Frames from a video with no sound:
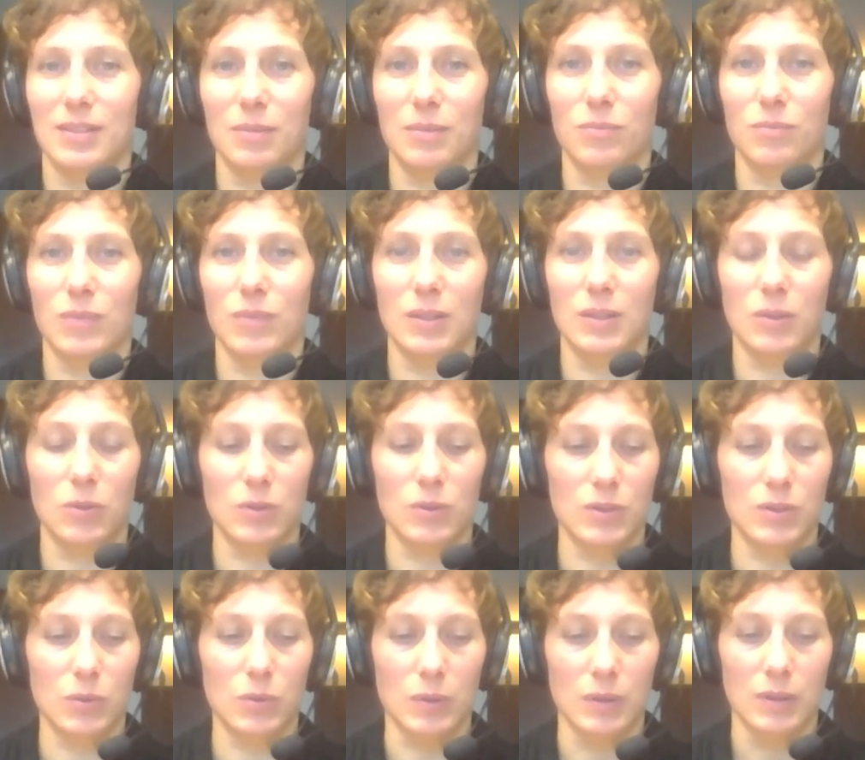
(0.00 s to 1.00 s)
are
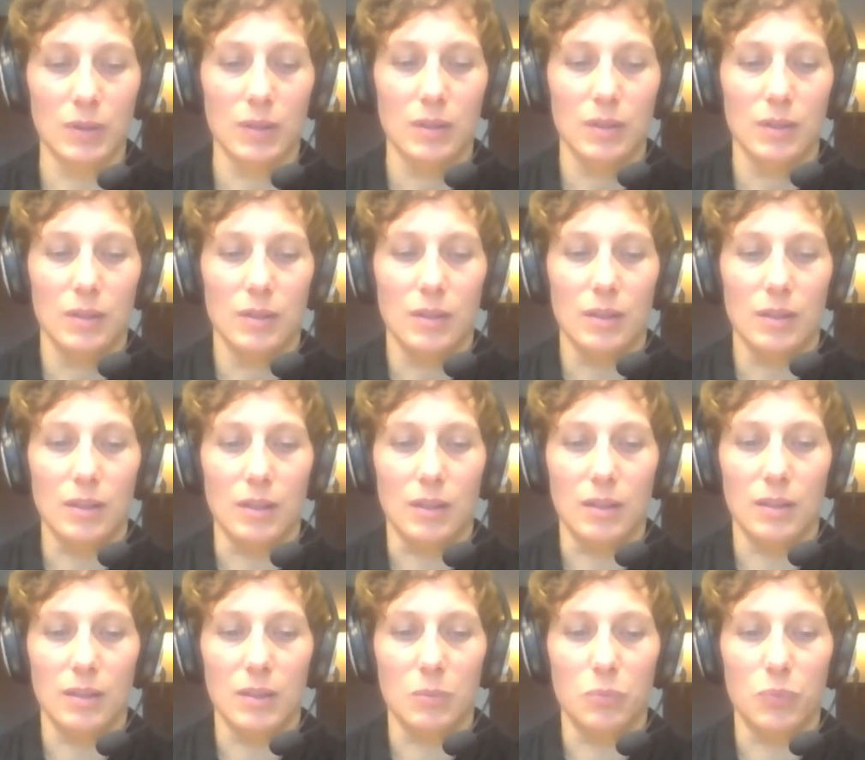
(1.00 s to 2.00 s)
also
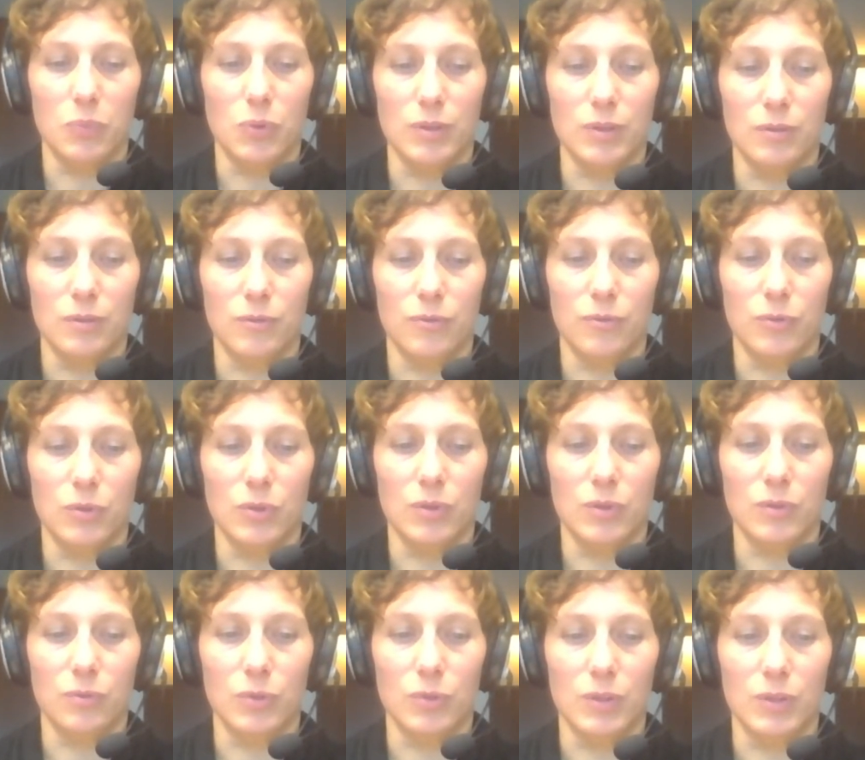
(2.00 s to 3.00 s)
important for
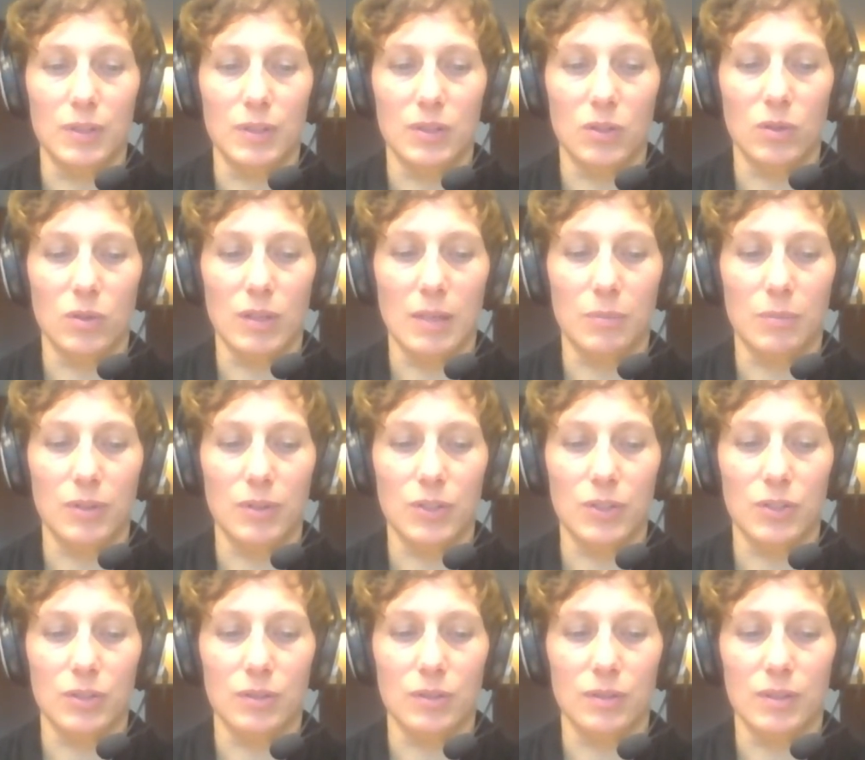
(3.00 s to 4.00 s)
this
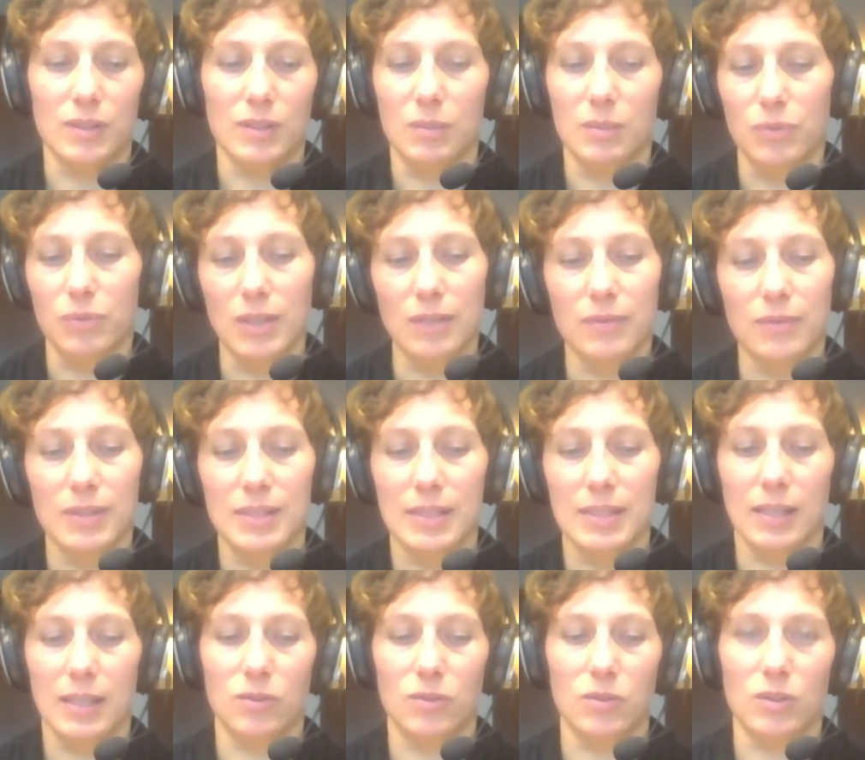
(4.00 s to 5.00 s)
collaboration is the private
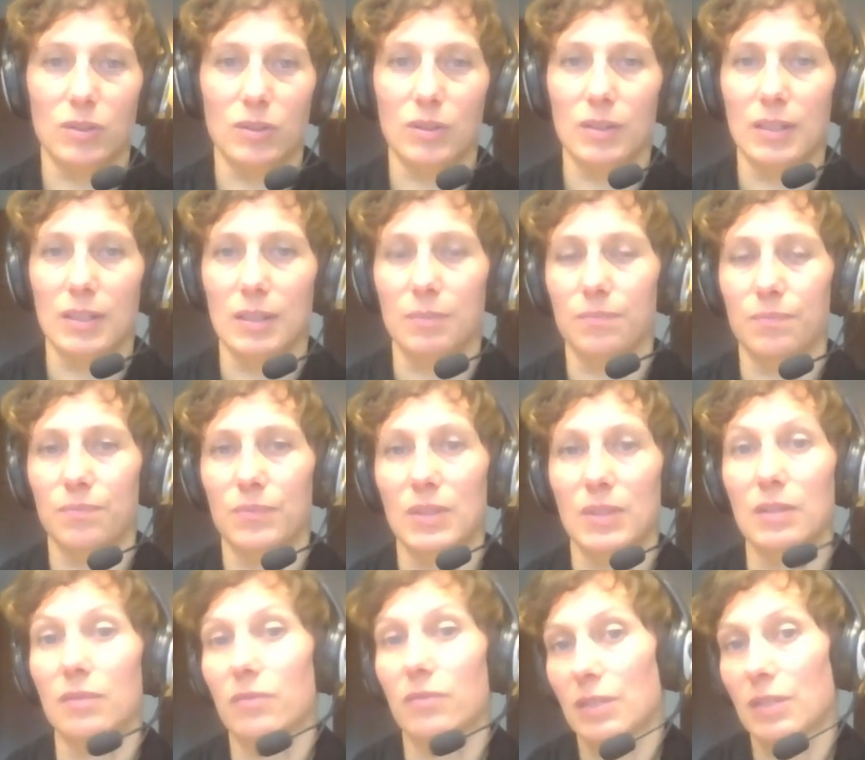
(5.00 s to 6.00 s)
sector,
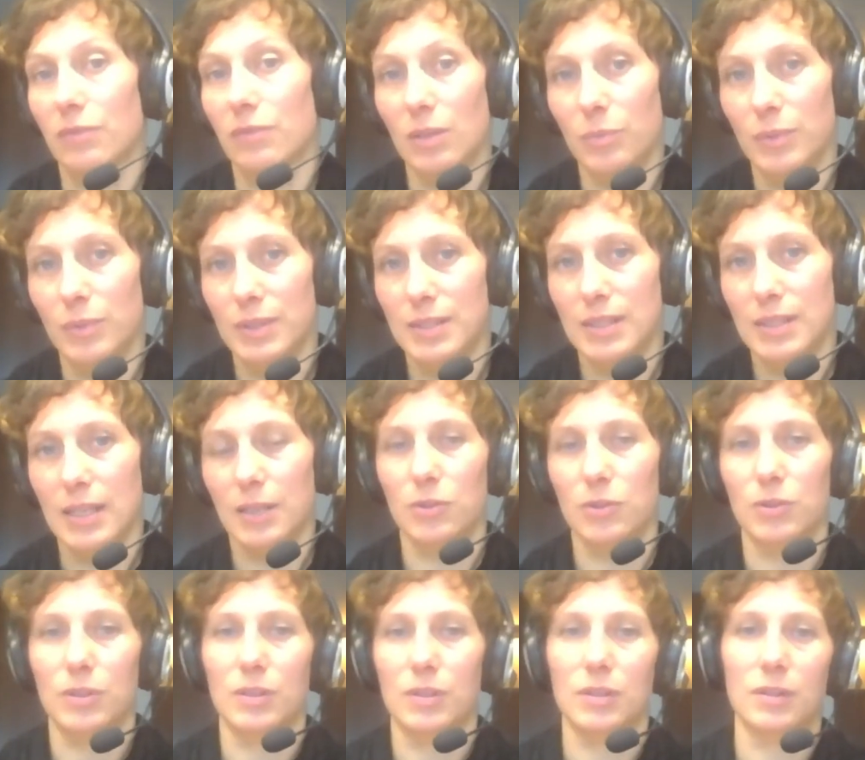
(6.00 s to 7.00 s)
the development
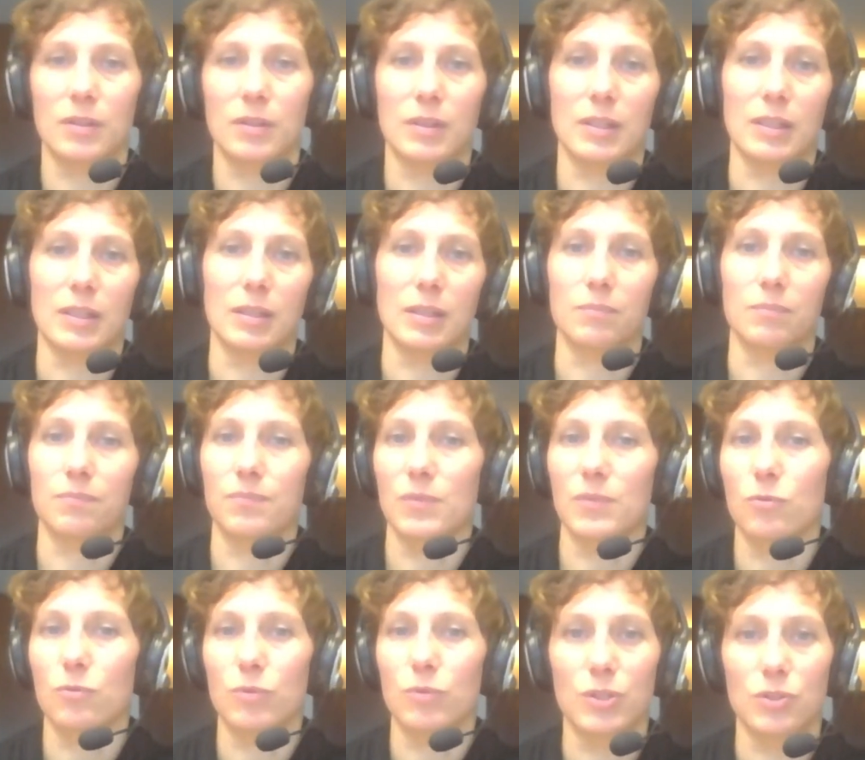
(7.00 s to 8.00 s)
sector,
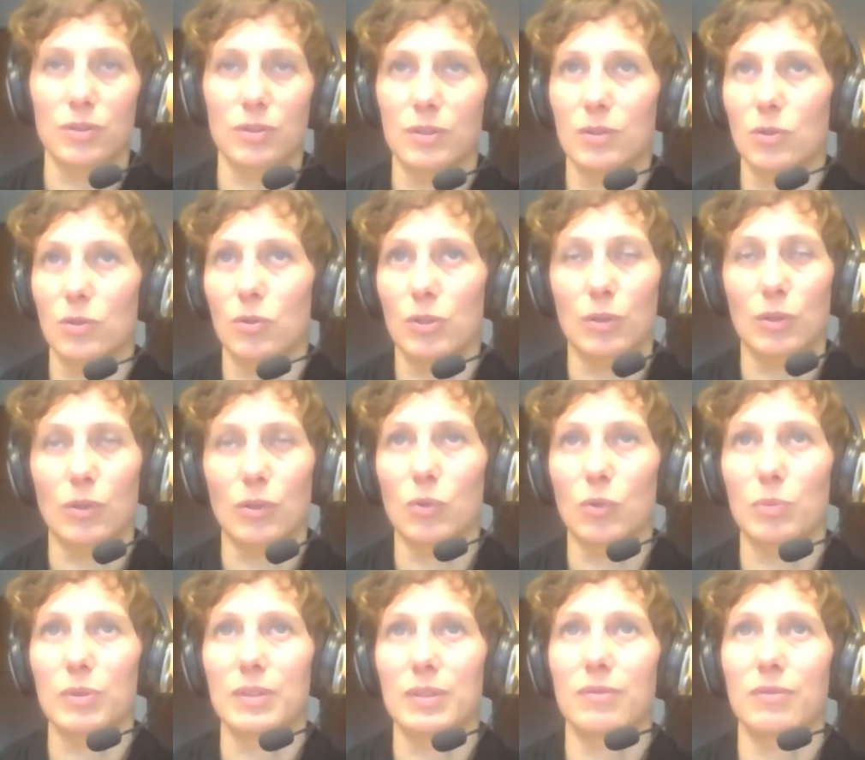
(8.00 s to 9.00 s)
regional or
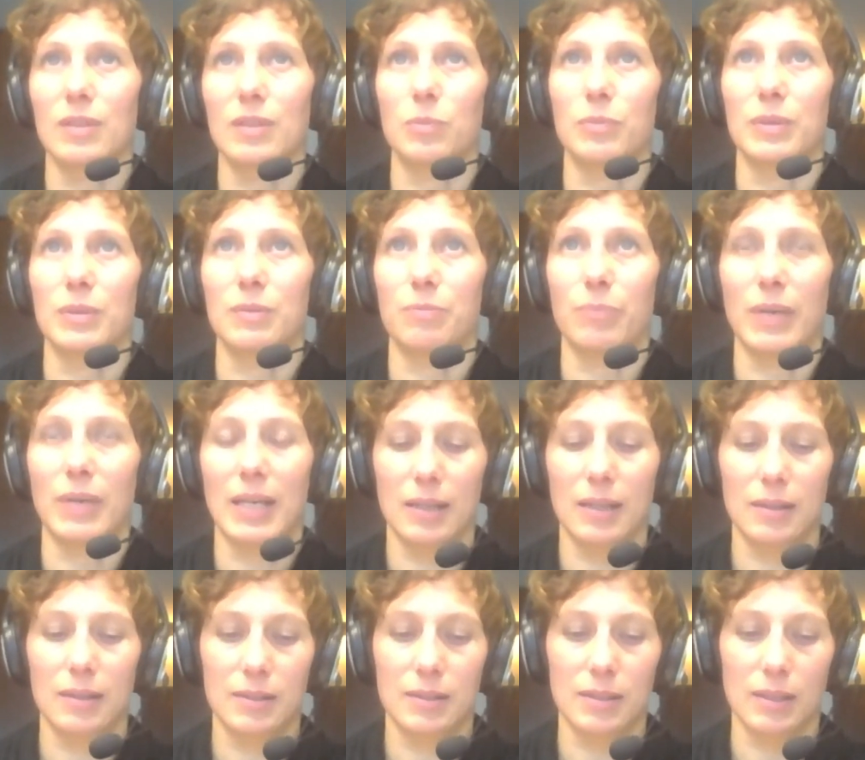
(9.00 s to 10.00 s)
global development
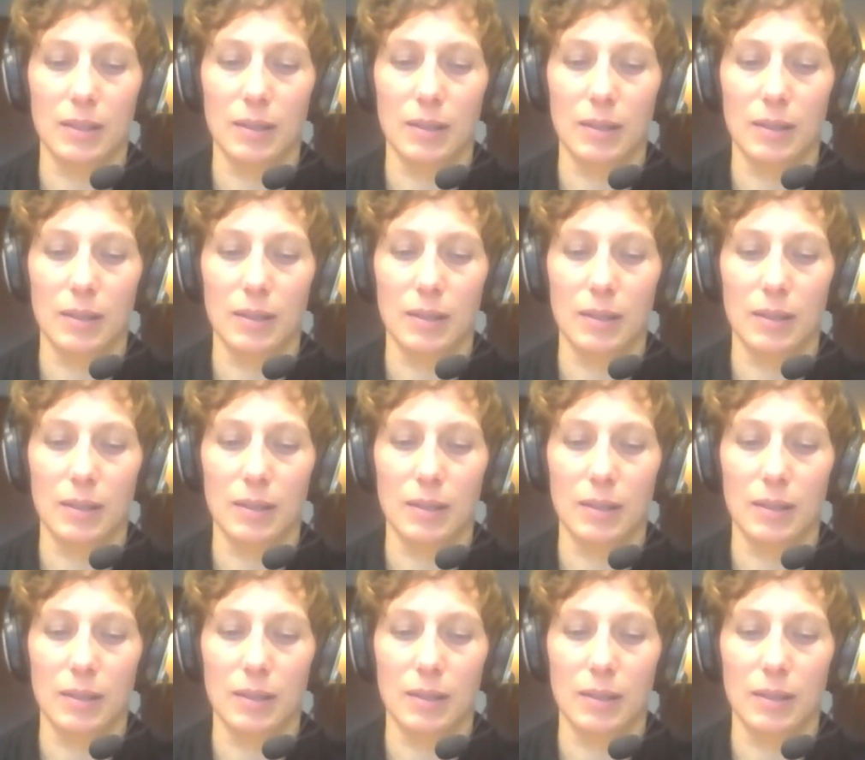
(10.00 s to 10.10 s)
banks,